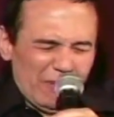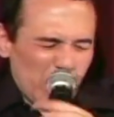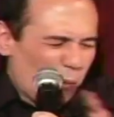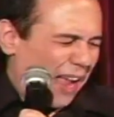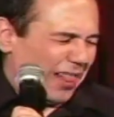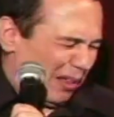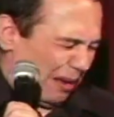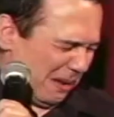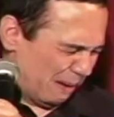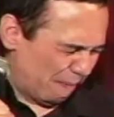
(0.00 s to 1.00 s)
Well,
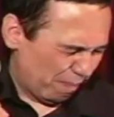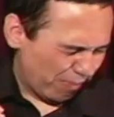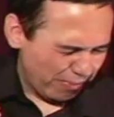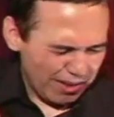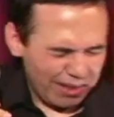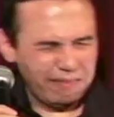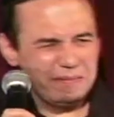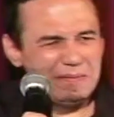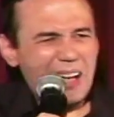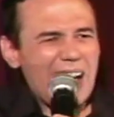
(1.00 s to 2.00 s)

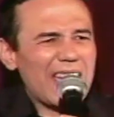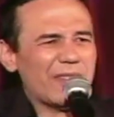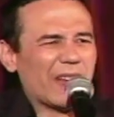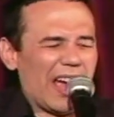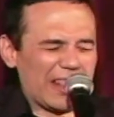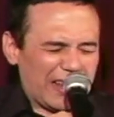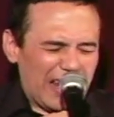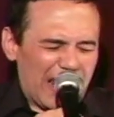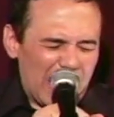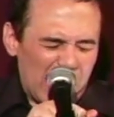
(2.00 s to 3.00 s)
I
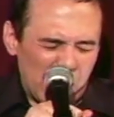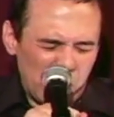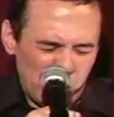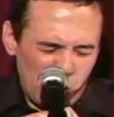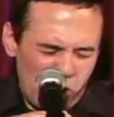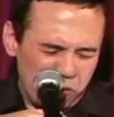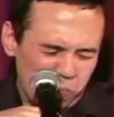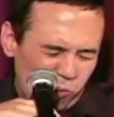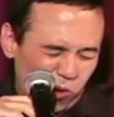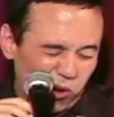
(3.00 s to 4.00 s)
got
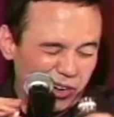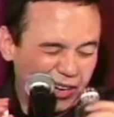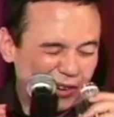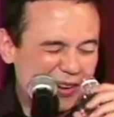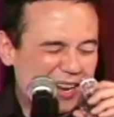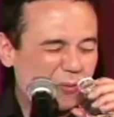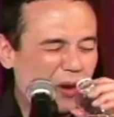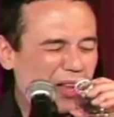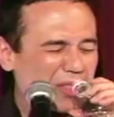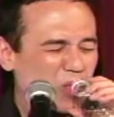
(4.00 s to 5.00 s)
one more quick
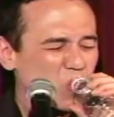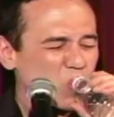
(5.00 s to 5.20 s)
one